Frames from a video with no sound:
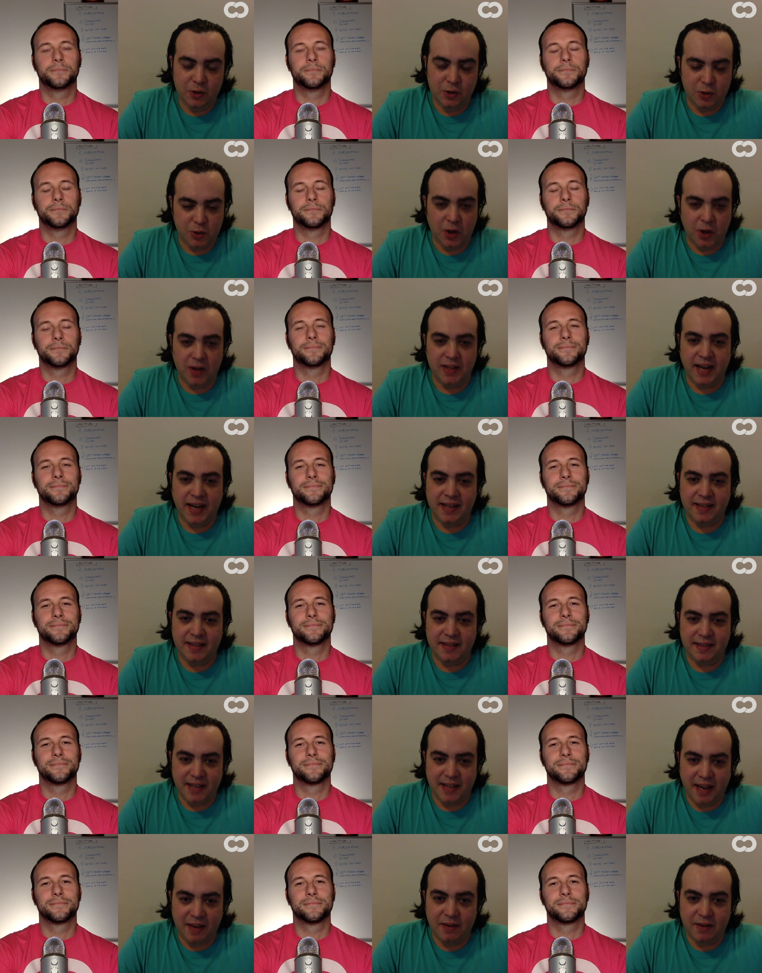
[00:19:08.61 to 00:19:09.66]
Speaker 1: so
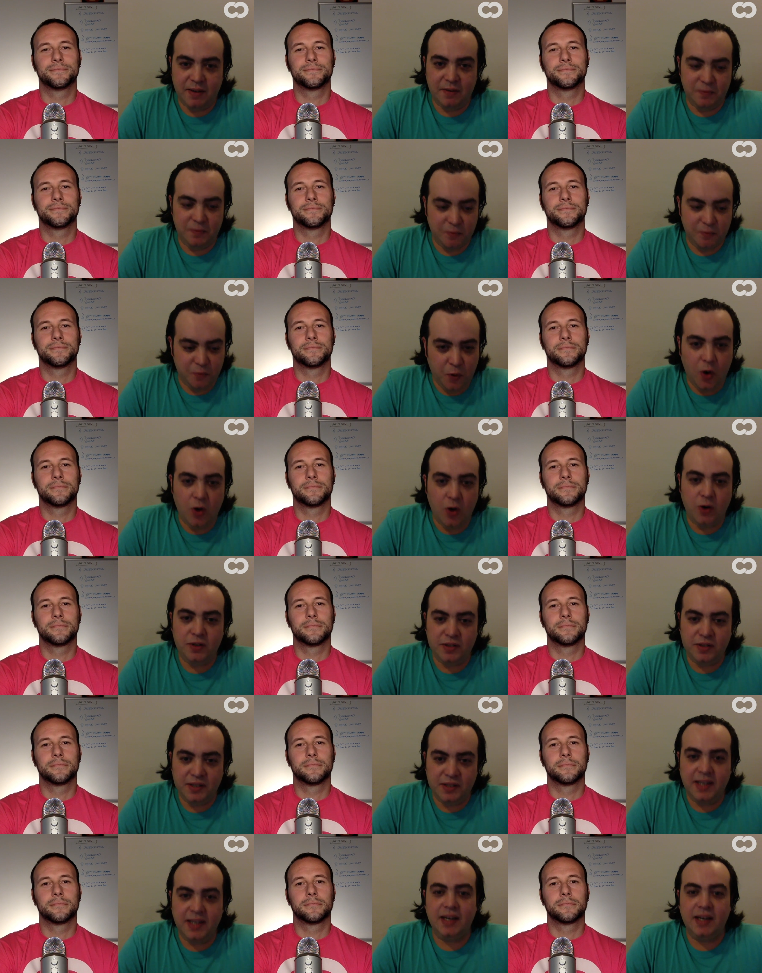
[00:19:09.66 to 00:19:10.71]
that they will
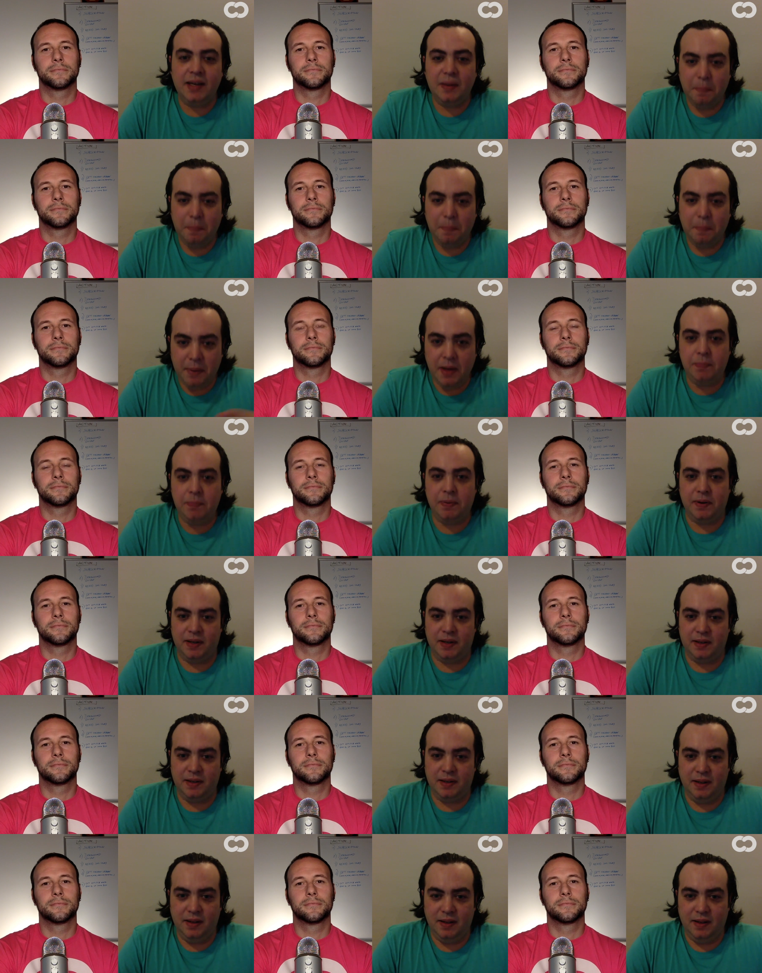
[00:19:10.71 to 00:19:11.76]
warn the
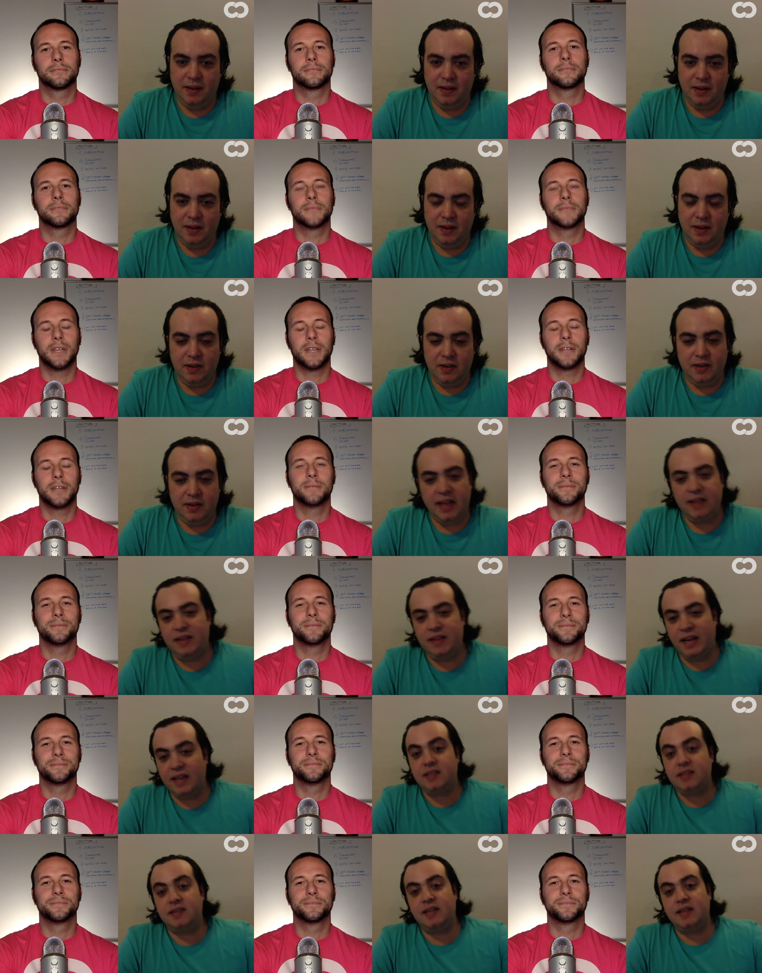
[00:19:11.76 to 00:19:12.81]
people. Yeah, that,
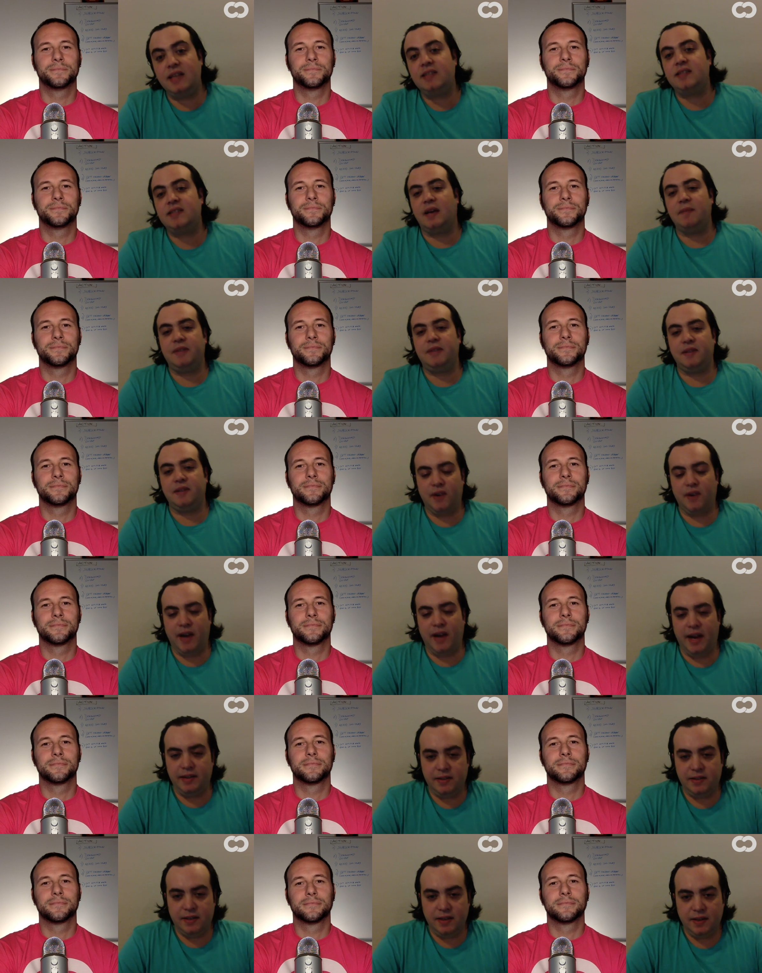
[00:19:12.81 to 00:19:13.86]
that's that's something
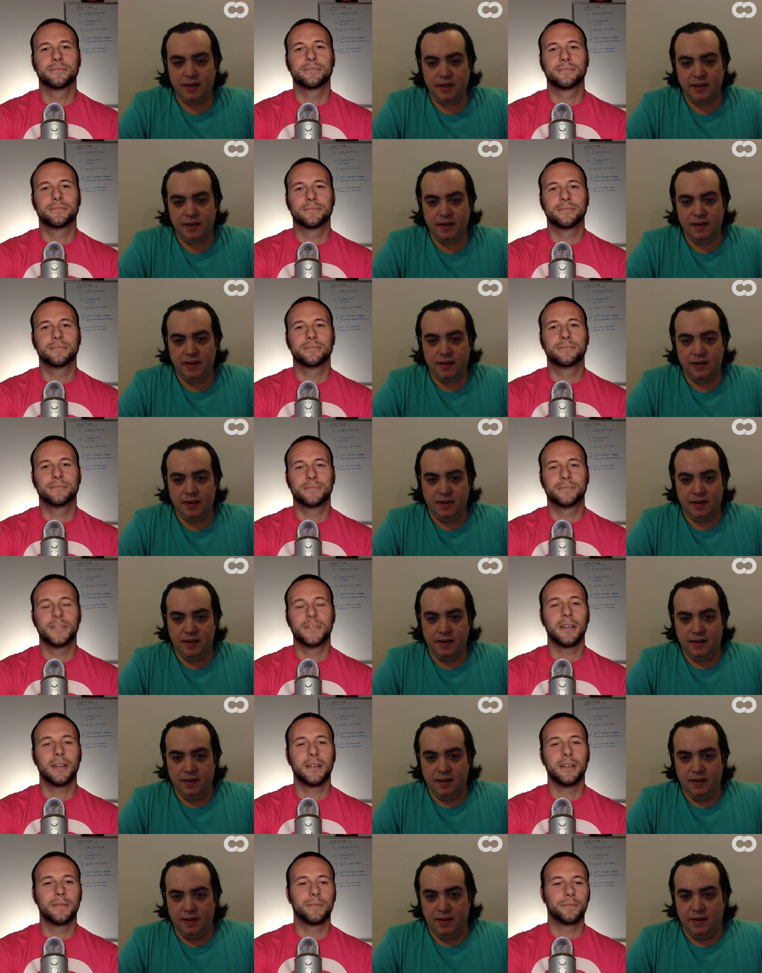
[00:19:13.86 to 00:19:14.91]
great.
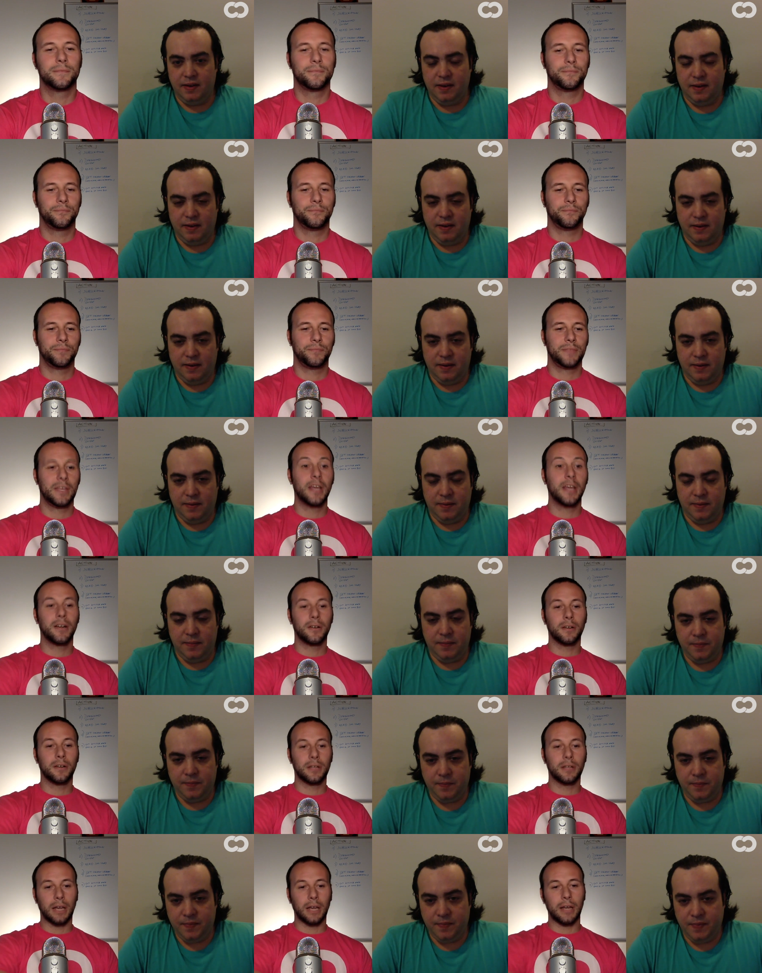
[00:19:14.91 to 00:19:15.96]
Speaker 2: Yeah, yeah.
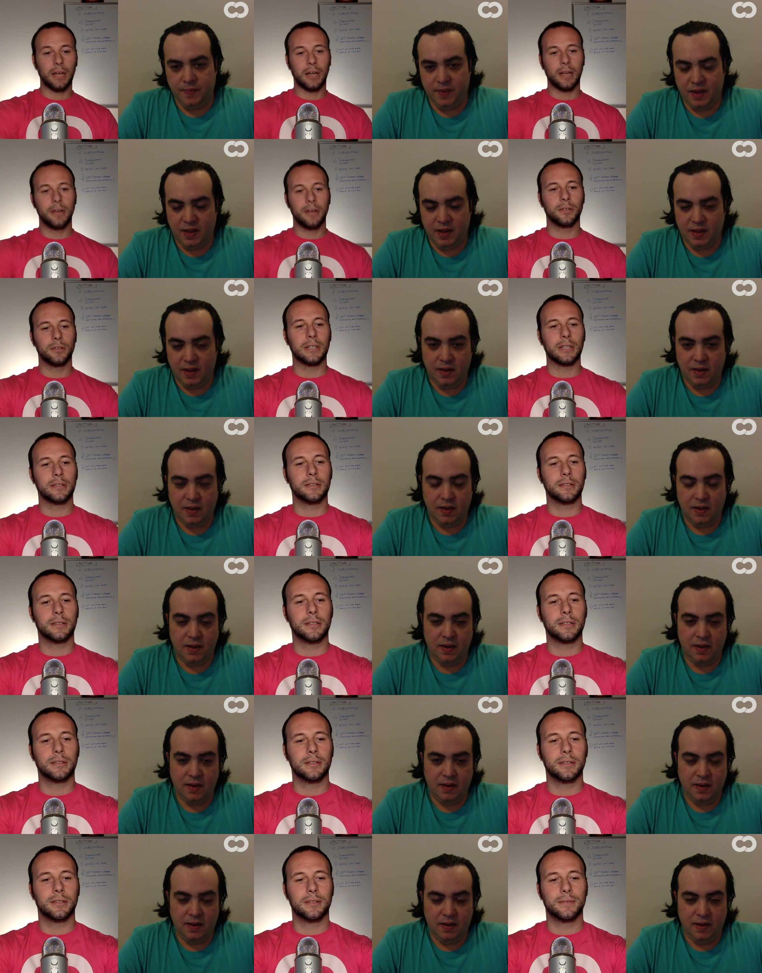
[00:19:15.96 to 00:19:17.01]
No, I I know that
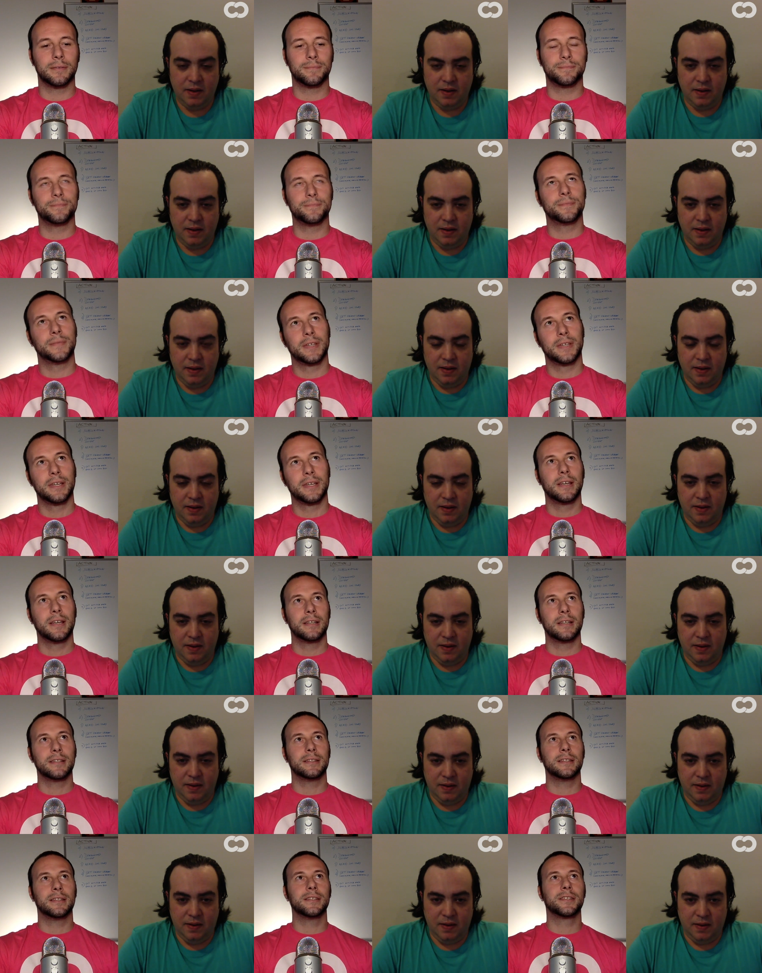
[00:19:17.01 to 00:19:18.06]

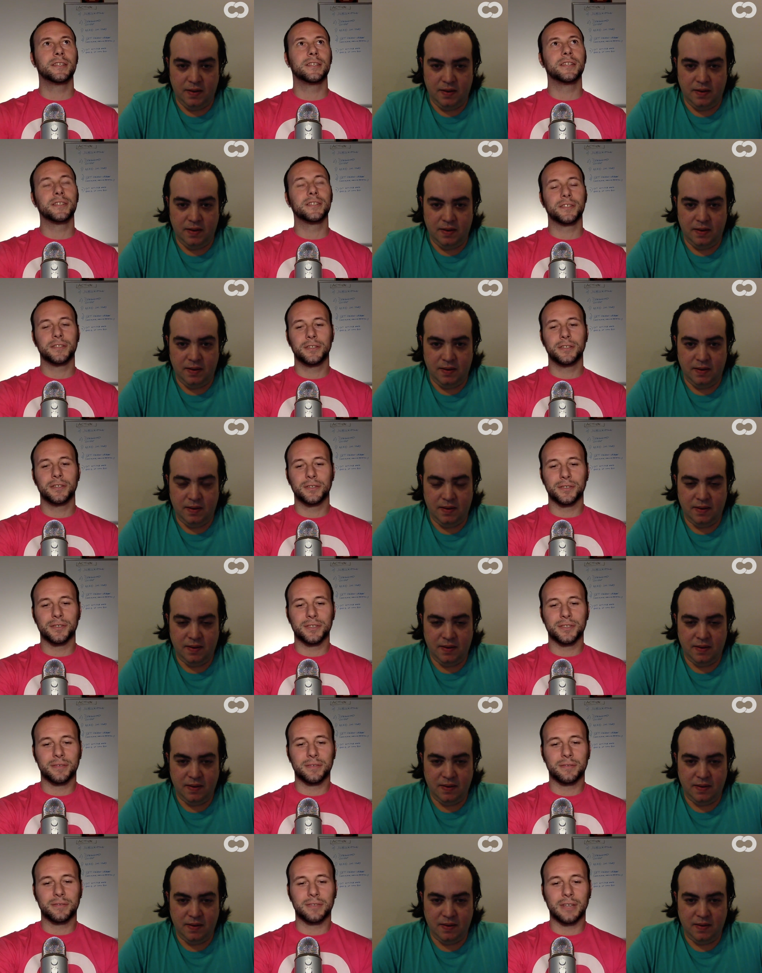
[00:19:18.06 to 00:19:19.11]
this is you know
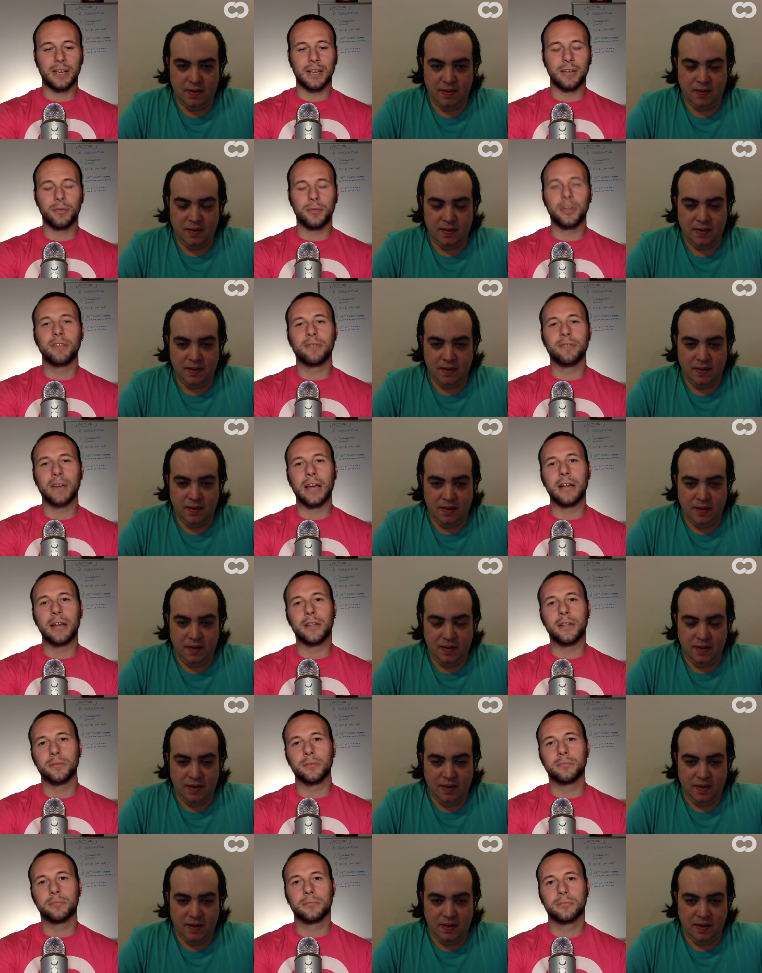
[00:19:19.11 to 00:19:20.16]
some, a real
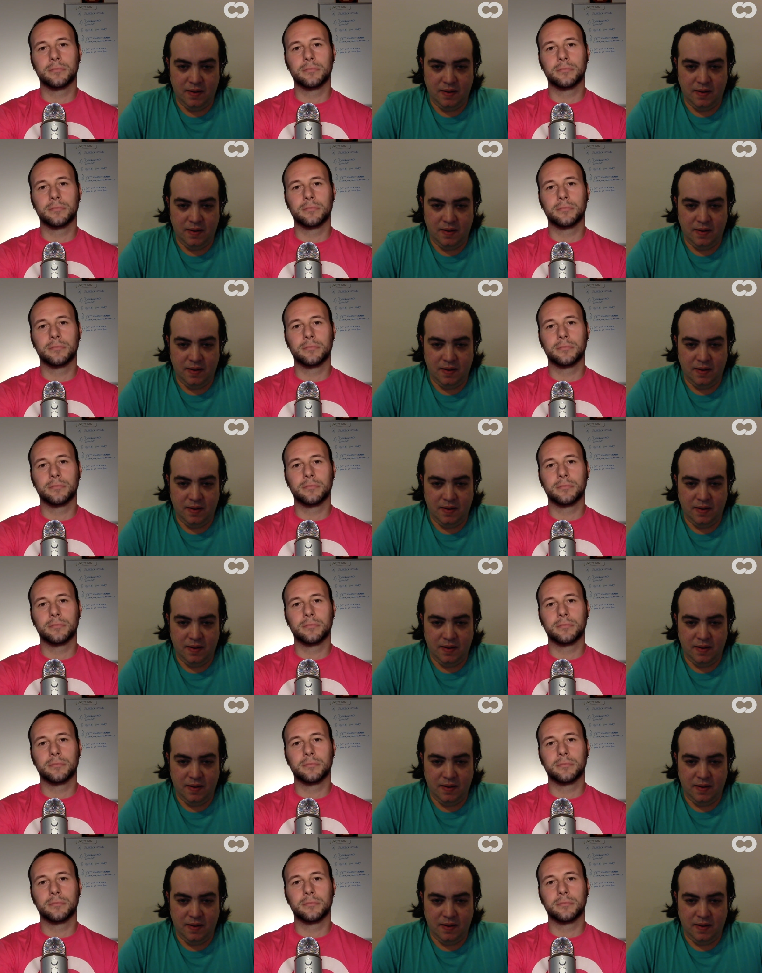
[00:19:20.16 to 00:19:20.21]
value